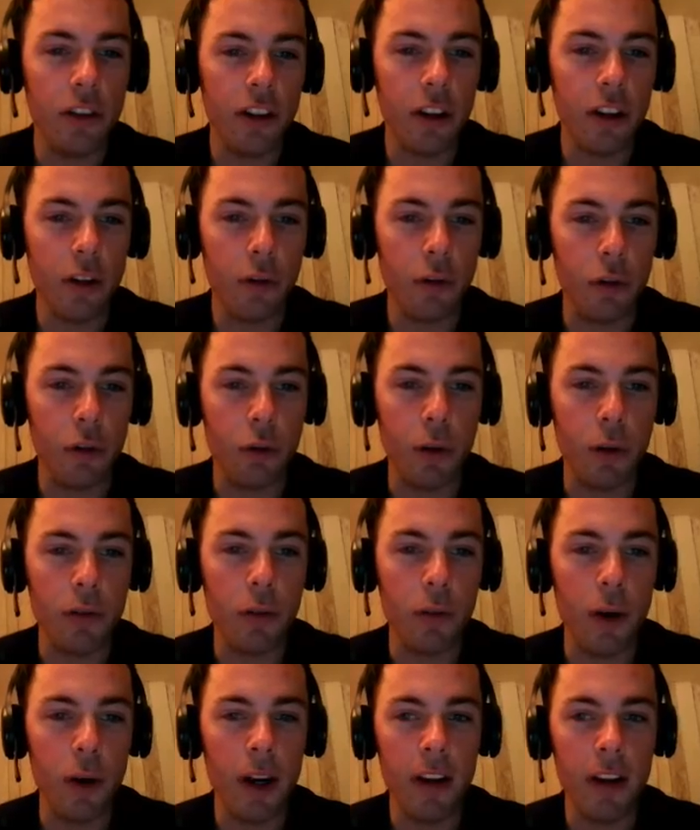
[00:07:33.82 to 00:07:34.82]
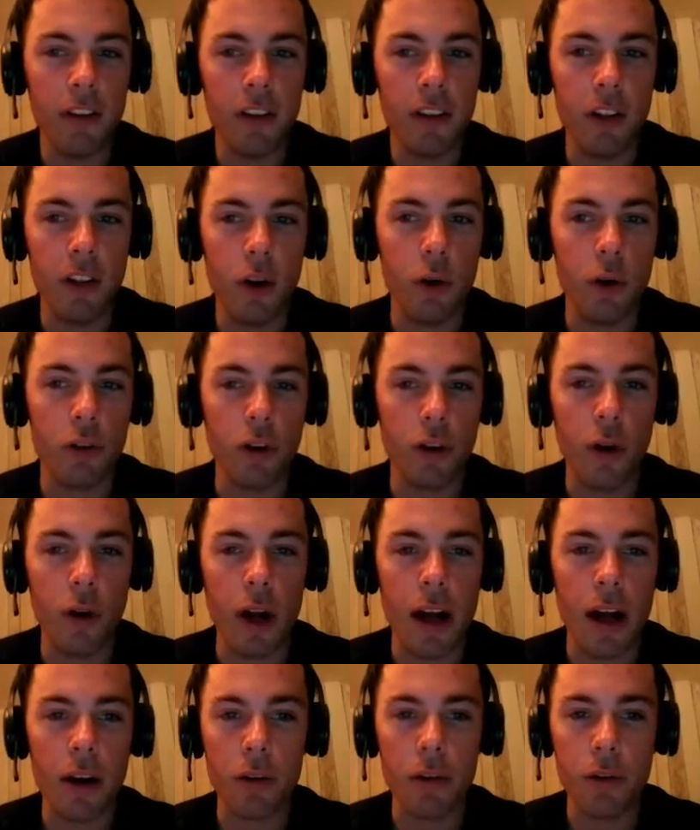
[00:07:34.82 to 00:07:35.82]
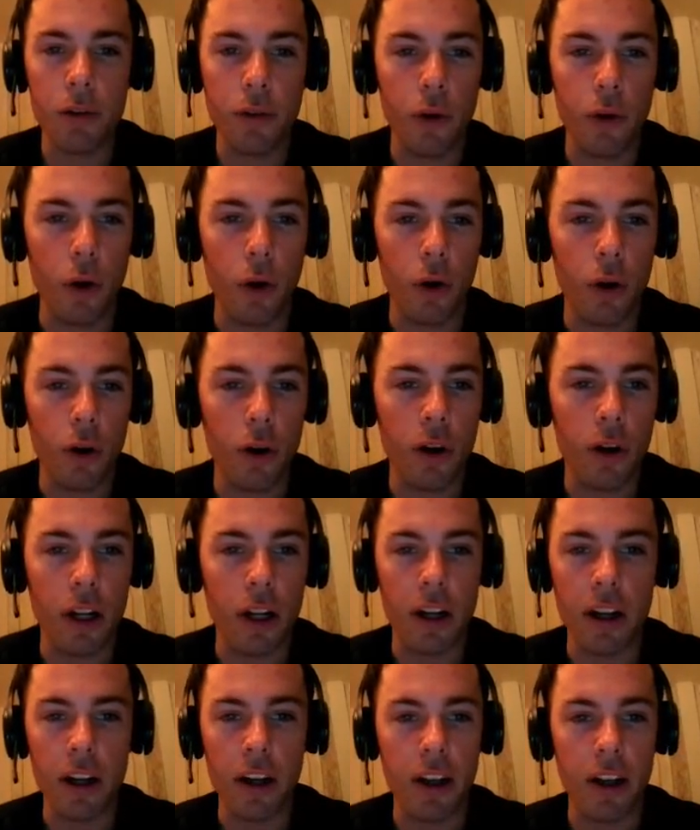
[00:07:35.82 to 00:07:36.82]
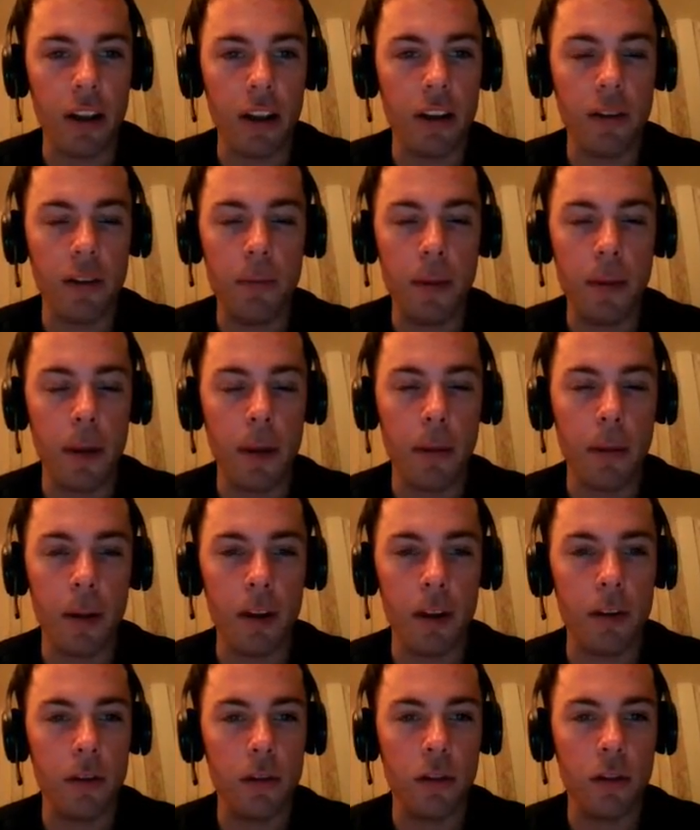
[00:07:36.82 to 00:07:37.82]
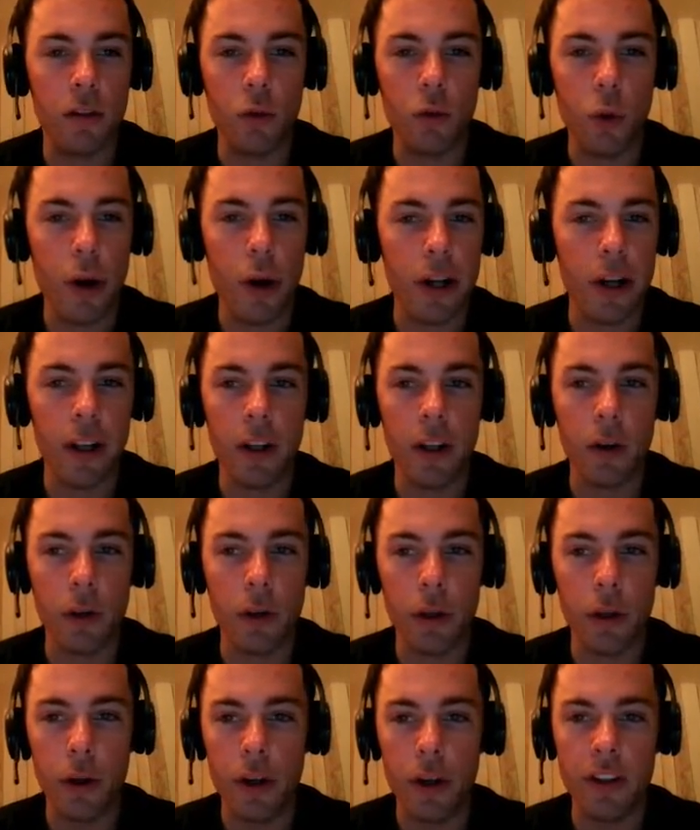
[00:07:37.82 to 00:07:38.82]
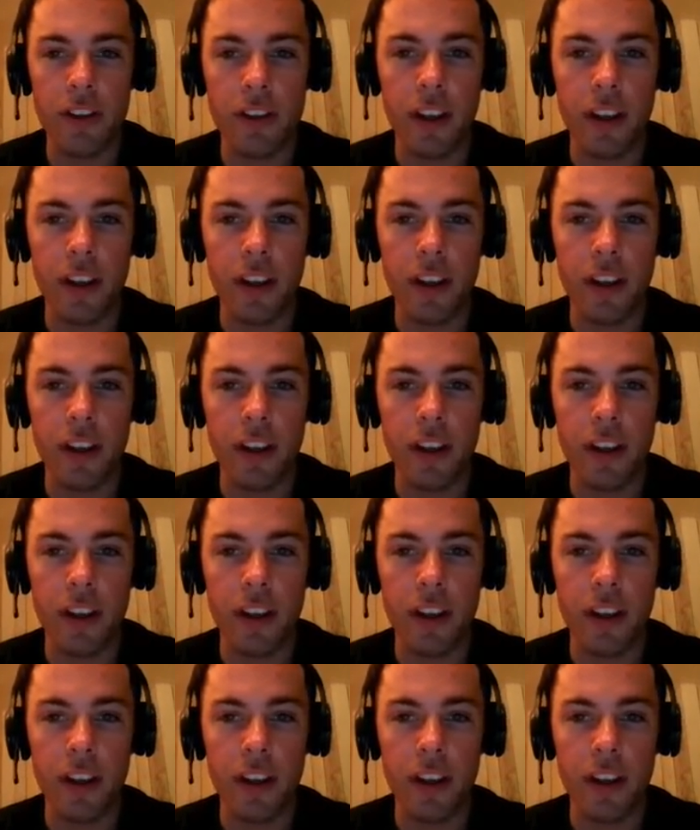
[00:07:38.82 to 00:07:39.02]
the start of a Zwift race, it goes all out for like maybe 20 or 30